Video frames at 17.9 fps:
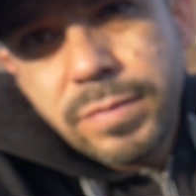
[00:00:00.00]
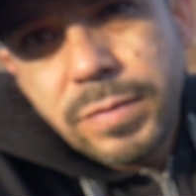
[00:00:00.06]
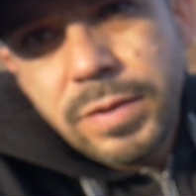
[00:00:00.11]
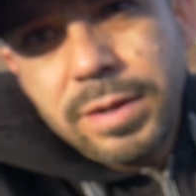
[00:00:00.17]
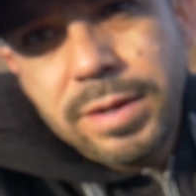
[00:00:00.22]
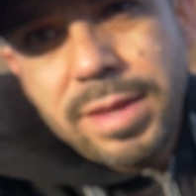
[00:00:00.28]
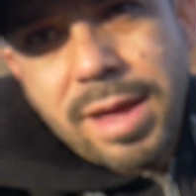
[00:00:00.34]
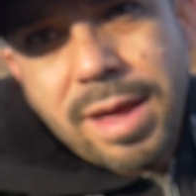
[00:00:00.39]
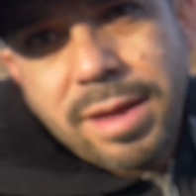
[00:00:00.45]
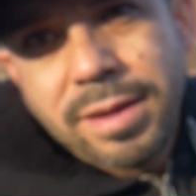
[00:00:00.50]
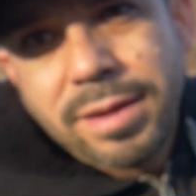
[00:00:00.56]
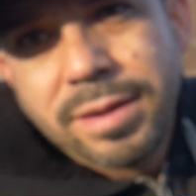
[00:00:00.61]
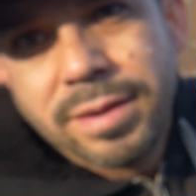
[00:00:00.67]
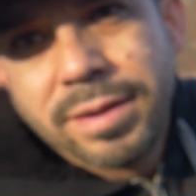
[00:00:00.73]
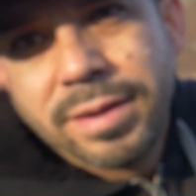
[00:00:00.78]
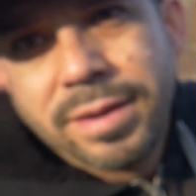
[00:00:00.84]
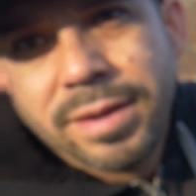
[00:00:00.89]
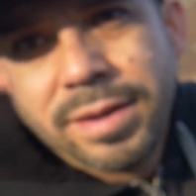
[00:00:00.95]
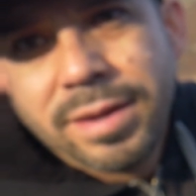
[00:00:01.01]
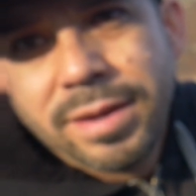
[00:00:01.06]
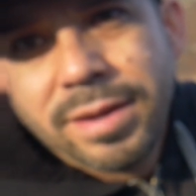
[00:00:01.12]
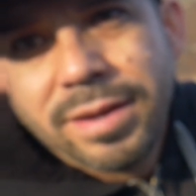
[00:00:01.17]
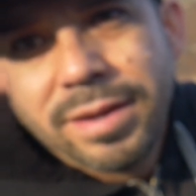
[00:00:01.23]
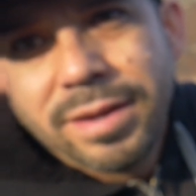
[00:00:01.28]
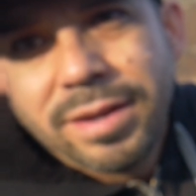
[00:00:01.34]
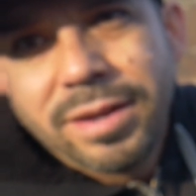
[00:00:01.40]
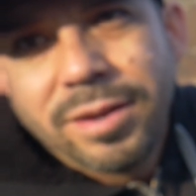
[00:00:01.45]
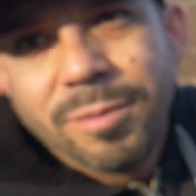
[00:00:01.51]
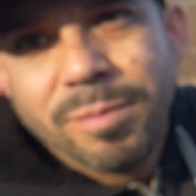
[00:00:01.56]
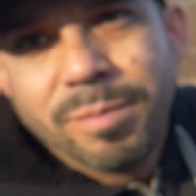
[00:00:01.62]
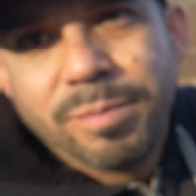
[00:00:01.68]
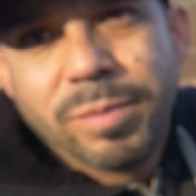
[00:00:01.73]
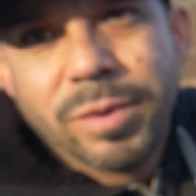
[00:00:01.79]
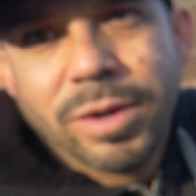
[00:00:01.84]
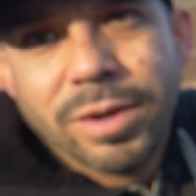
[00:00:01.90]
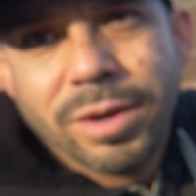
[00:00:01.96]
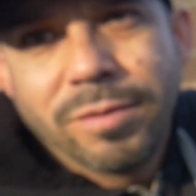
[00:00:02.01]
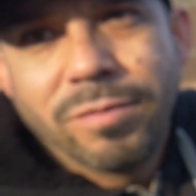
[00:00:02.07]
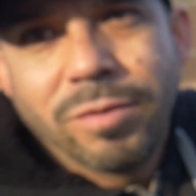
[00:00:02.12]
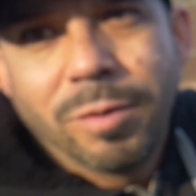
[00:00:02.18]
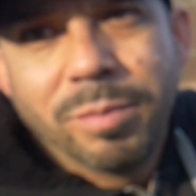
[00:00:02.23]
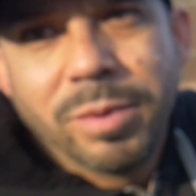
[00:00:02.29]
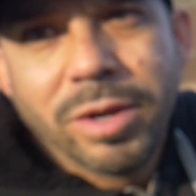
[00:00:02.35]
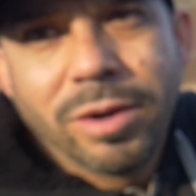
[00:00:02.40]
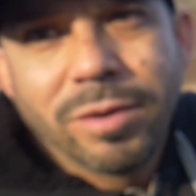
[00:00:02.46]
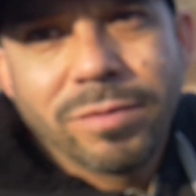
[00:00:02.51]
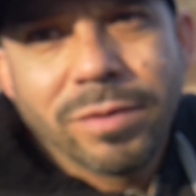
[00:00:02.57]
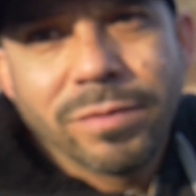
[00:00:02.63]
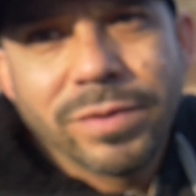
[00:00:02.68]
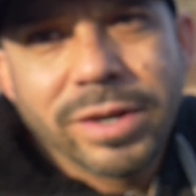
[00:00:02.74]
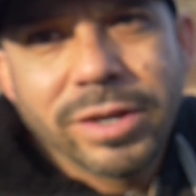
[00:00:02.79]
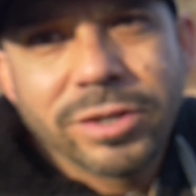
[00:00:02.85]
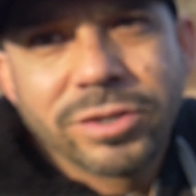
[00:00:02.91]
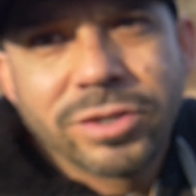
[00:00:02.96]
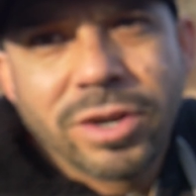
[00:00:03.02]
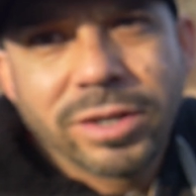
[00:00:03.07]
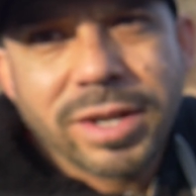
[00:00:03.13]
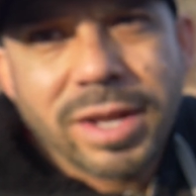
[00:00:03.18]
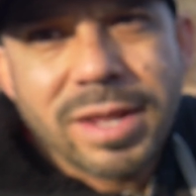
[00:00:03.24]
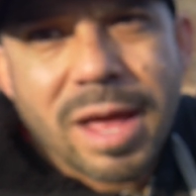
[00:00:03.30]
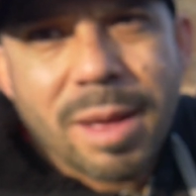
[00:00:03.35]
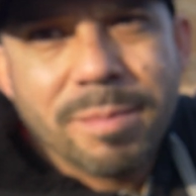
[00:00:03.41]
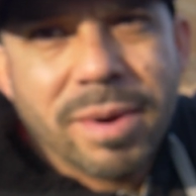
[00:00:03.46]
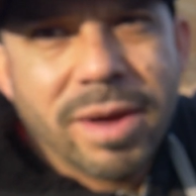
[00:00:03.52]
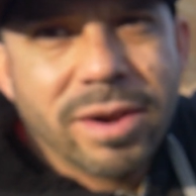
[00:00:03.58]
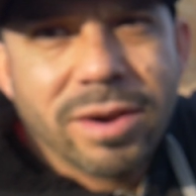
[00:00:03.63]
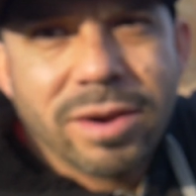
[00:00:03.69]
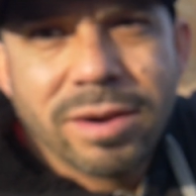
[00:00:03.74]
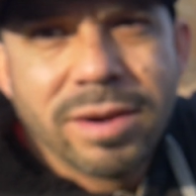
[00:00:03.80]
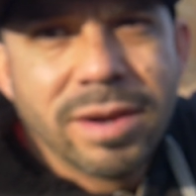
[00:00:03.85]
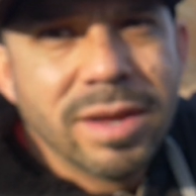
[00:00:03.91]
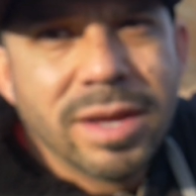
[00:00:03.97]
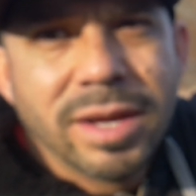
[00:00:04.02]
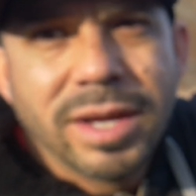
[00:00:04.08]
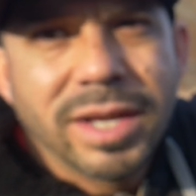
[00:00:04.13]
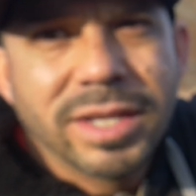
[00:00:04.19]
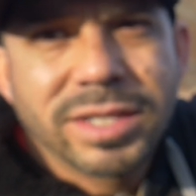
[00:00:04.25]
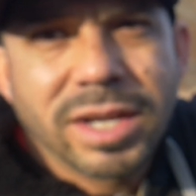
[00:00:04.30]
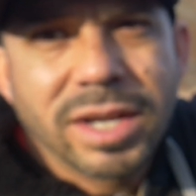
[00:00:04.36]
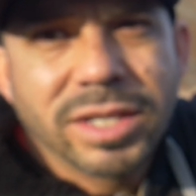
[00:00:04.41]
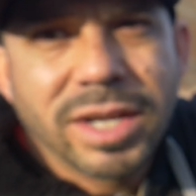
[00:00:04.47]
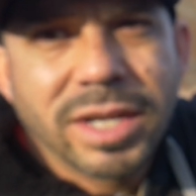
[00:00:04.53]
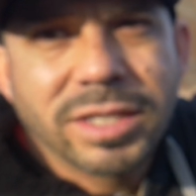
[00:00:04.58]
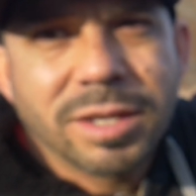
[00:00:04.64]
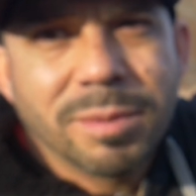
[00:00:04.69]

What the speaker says: Look at that. Beautiful, beautiful fish. Cooked in that butter, it's gonna taste